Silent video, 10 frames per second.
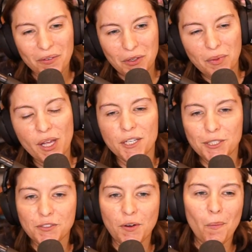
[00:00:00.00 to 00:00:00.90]
of the
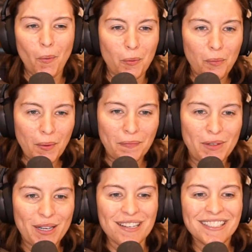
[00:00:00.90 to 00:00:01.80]
players, far more important
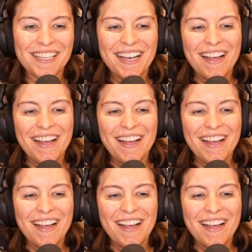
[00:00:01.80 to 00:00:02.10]
than us.